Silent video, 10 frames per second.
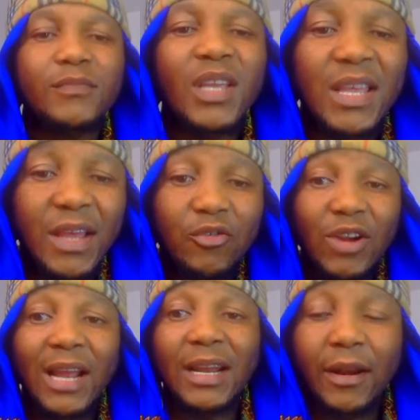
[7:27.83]
And now
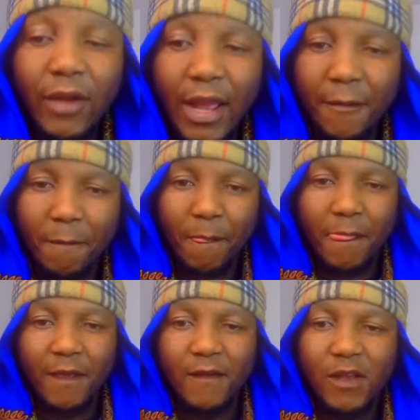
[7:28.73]
drag it, okay?
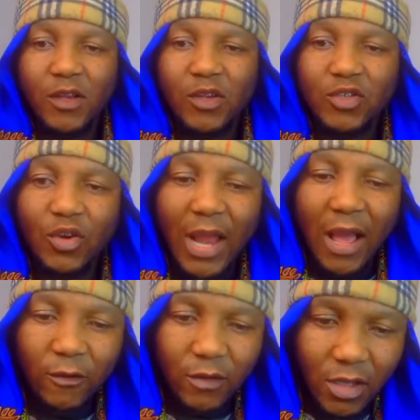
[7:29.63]
So
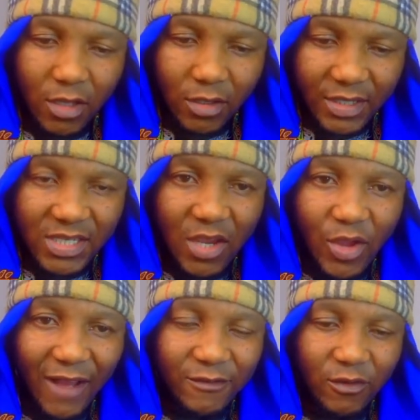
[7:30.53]
now, they say you
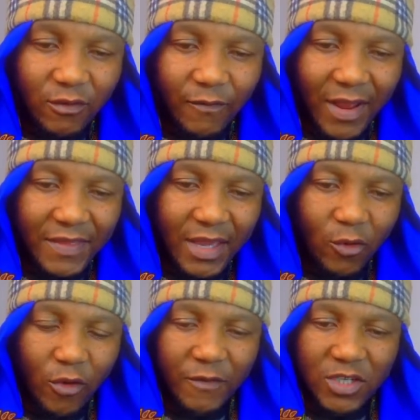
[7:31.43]
have to find the
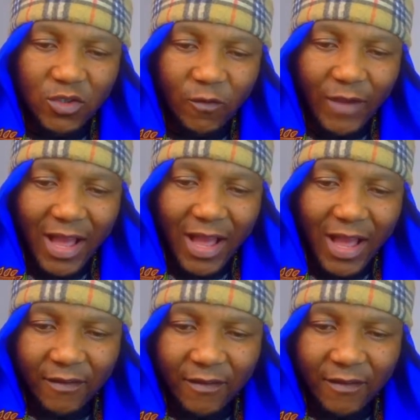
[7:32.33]
coefficients of
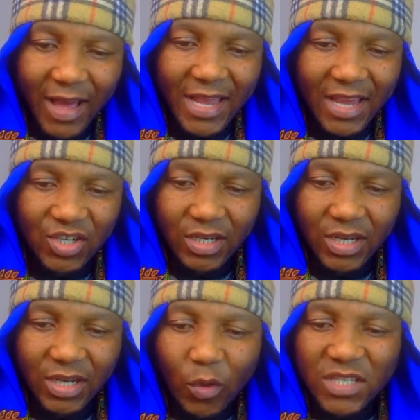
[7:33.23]
variation,
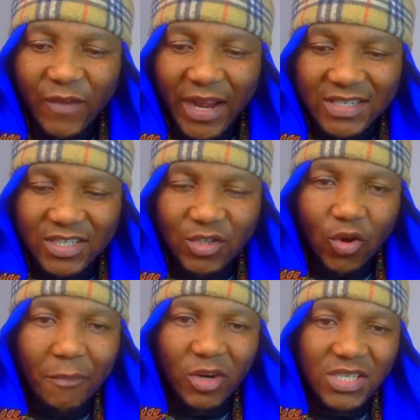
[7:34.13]
which is very easy. So
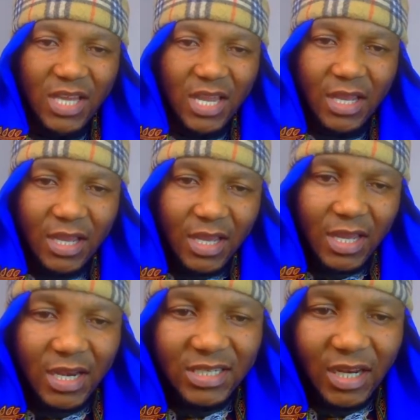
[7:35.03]
I'm going to say,
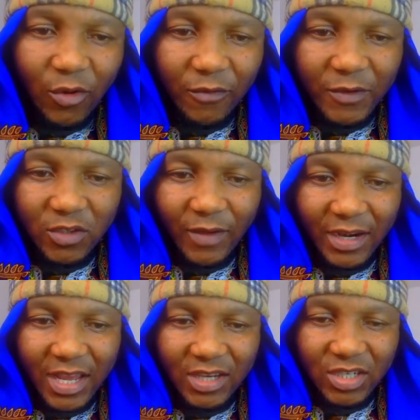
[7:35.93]
let's get a coefficient of
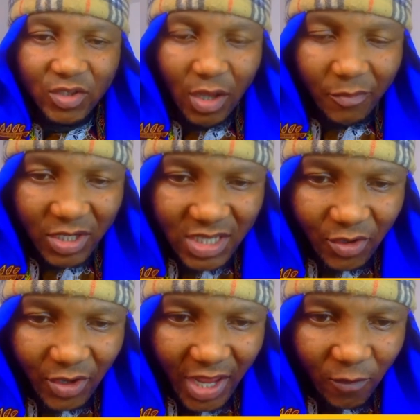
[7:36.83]
variation. So I'm going to say
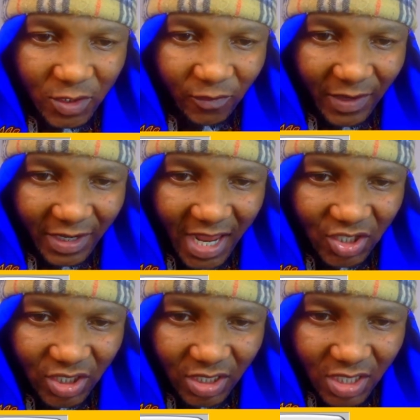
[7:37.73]
to get coefficient of
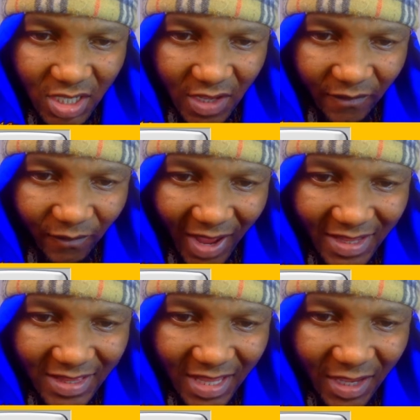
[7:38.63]
variation,
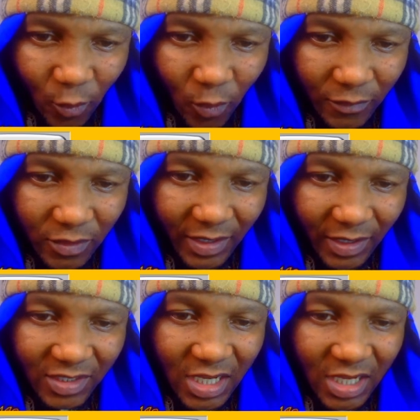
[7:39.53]
find the coefficient of
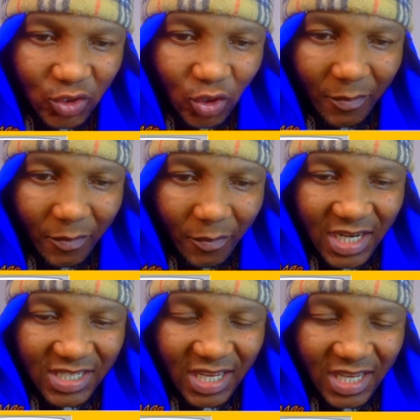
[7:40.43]
variation. So I'm going to say,
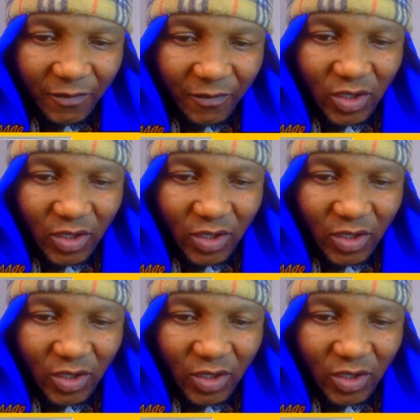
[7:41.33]
let's start with the face.